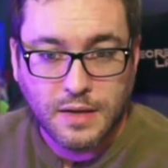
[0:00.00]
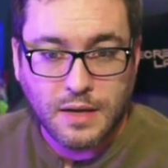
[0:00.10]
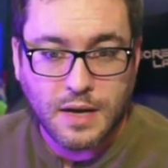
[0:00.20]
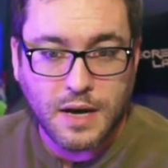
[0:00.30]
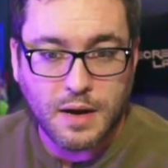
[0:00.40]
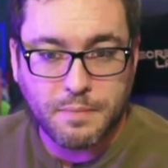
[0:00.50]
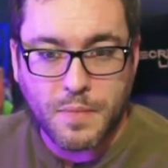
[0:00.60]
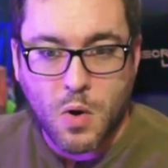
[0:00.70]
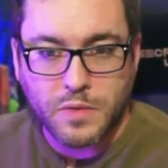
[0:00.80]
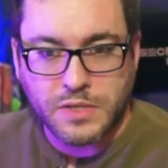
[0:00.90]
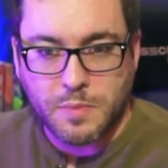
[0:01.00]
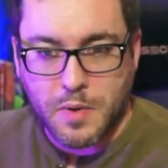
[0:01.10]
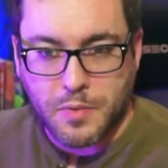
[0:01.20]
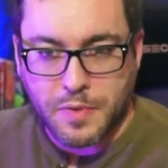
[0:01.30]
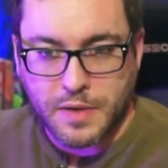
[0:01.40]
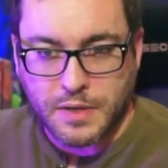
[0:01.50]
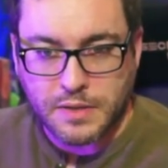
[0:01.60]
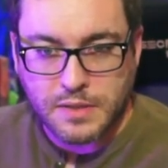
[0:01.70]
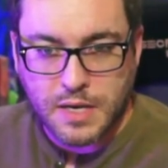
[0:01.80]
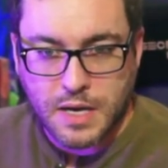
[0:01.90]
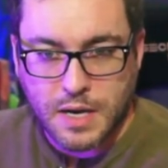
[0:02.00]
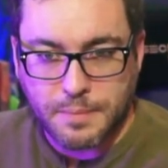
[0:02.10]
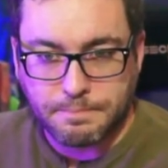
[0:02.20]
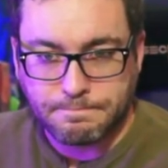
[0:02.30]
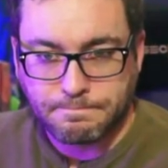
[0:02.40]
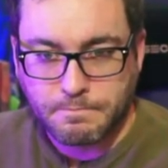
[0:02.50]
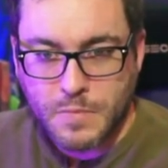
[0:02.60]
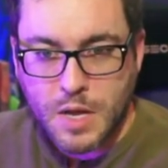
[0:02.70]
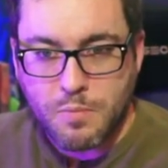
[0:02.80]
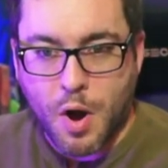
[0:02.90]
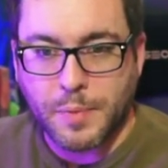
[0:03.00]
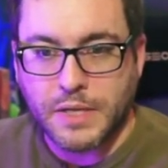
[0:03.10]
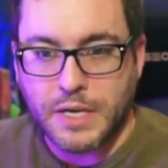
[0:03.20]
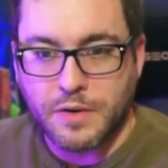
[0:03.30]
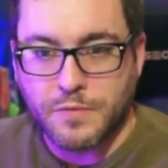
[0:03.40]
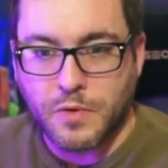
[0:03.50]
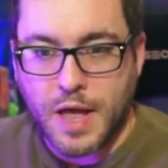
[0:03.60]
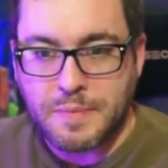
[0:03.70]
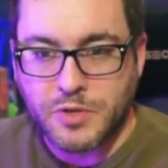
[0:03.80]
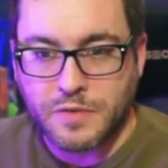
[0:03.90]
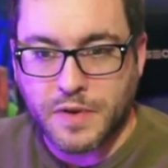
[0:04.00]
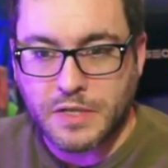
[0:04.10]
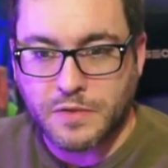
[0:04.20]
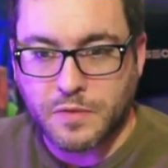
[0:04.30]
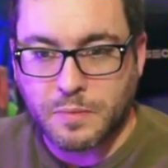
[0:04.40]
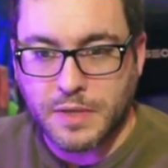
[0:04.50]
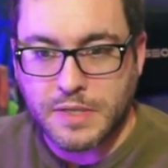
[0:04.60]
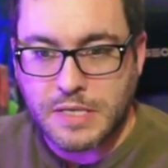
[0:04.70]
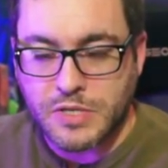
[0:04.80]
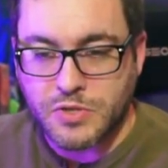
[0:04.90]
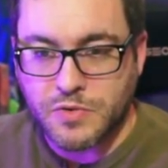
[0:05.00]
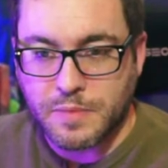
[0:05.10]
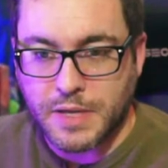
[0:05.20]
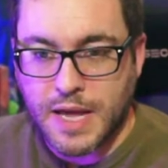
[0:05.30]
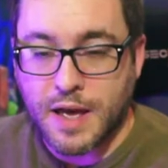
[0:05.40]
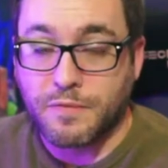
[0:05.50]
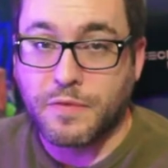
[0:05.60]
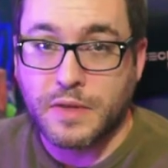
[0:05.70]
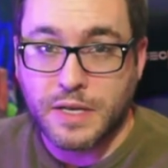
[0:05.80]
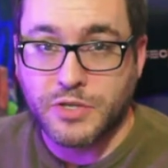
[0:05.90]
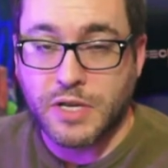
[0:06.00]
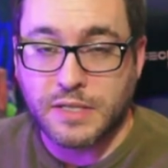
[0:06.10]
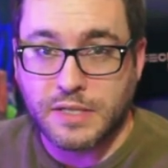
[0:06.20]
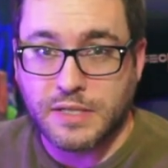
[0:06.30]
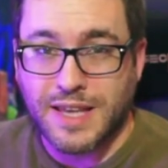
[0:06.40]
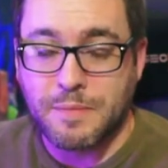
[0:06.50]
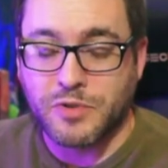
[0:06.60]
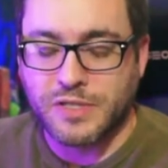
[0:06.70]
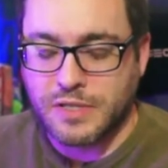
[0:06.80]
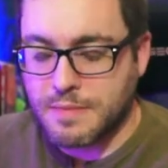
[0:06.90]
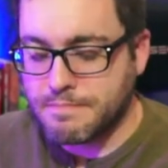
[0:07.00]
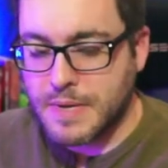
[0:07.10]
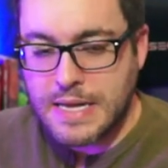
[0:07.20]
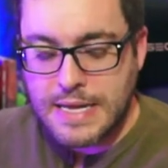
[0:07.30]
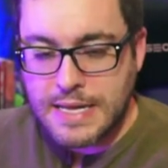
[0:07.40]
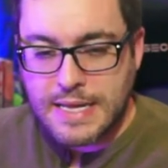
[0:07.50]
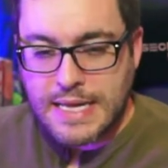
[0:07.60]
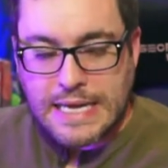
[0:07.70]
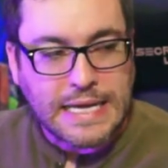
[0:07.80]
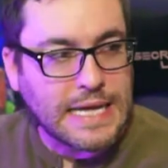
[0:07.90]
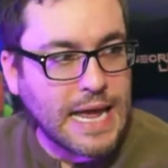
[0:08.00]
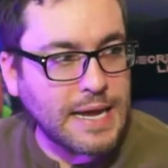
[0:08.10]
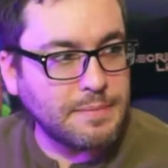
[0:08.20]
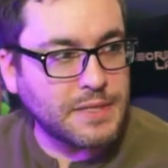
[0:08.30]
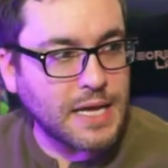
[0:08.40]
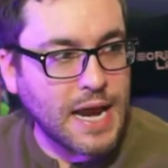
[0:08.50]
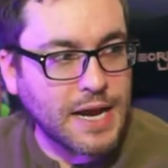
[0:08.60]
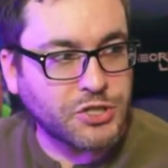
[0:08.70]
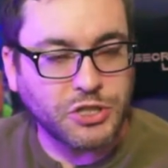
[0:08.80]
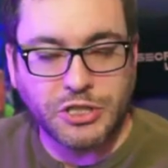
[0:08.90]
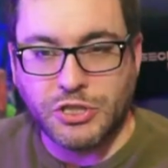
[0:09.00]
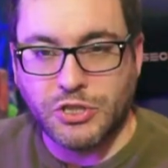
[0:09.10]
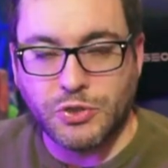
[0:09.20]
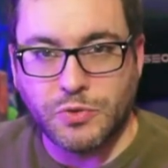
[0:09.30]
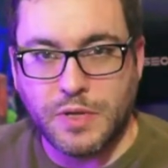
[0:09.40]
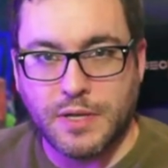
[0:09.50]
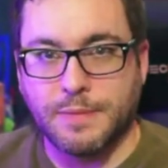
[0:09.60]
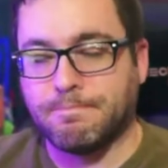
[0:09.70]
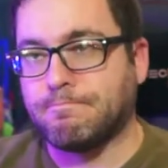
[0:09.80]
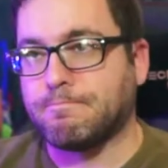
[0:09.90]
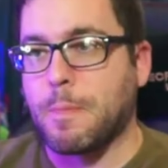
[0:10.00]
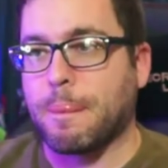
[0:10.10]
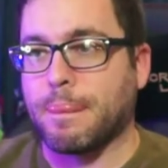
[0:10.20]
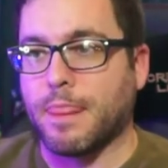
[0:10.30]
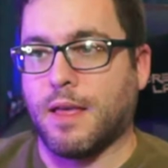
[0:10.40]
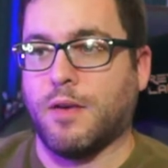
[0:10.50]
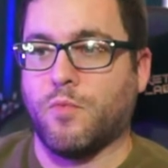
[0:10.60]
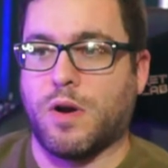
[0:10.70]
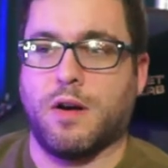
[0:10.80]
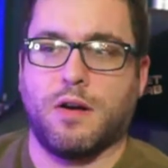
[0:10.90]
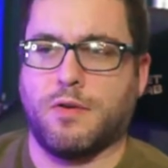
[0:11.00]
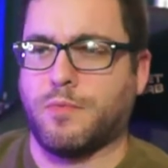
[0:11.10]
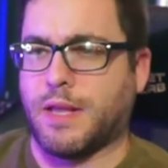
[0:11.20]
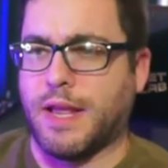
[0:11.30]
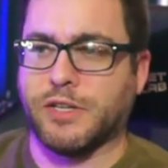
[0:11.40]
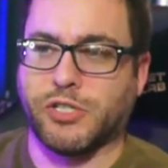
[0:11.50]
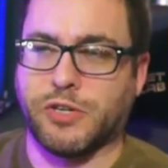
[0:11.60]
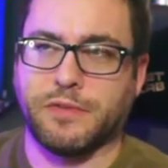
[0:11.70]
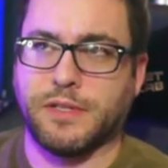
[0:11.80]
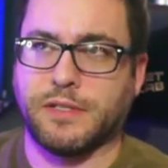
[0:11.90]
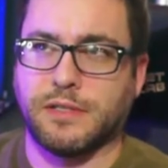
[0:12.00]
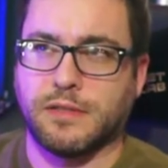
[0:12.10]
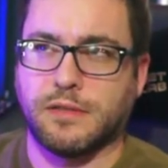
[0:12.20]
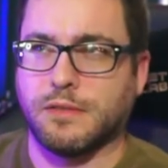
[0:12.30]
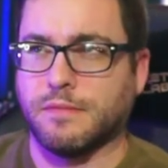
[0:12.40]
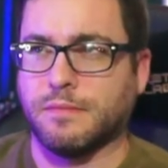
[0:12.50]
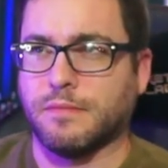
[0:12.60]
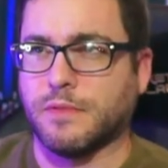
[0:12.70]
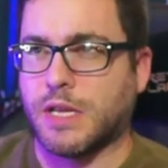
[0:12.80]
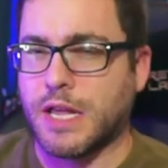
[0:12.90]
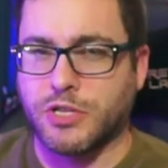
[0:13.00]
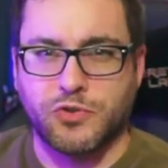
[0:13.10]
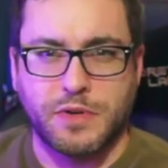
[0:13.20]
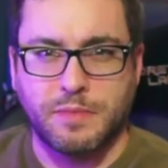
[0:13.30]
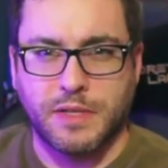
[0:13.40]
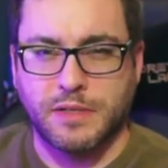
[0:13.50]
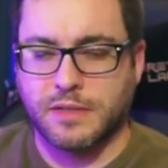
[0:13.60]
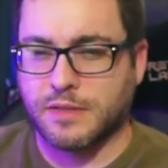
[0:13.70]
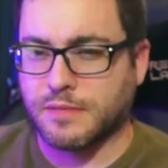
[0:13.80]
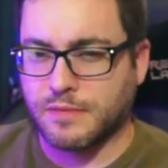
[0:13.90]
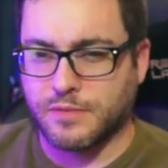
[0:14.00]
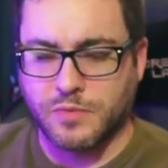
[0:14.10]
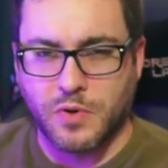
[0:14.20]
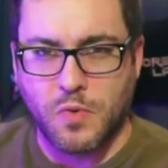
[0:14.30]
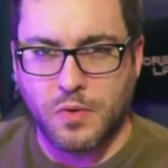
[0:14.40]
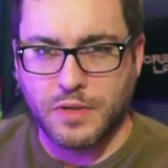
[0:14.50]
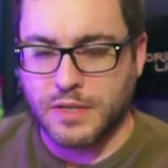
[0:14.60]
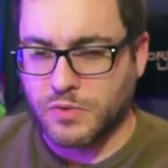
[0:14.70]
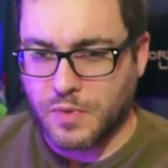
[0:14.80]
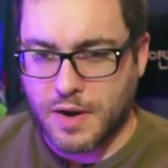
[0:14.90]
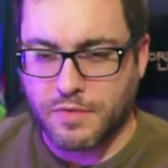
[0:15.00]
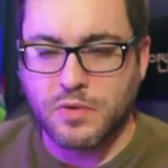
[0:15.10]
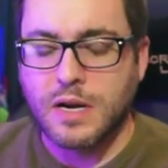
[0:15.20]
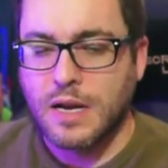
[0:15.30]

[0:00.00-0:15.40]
Um, oh, and some other things. Um, probably need a full capture device for PlayStation streaming. Yeah, for the Genesis game or some games that actually do the where oh we can't share this, we can't stream this, record this, whatever.